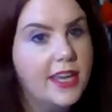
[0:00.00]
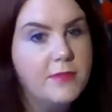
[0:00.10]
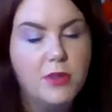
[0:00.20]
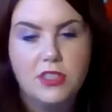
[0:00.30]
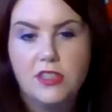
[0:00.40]

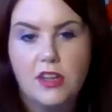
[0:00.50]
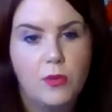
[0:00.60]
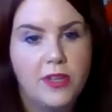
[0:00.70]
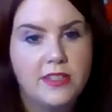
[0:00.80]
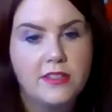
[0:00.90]
He must have
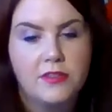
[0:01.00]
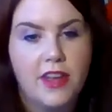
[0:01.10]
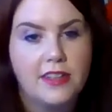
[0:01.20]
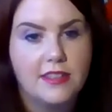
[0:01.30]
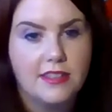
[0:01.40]
got wind of the
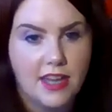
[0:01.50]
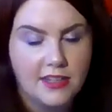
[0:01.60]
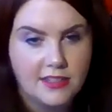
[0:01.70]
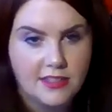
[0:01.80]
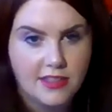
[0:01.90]
fact that
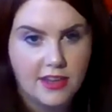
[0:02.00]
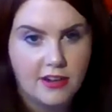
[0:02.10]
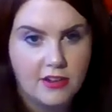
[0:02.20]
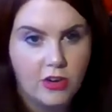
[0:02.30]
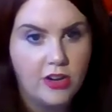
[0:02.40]
Stannis is
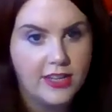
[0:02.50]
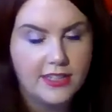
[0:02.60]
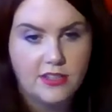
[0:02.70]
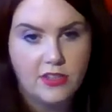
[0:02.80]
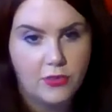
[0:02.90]
there, or at
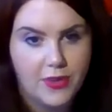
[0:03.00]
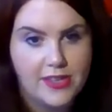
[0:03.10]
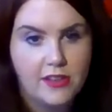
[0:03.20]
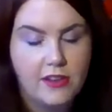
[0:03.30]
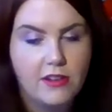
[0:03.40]
least on the
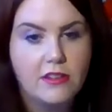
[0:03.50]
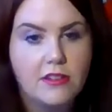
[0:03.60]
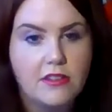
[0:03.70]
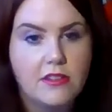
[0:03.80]
way there.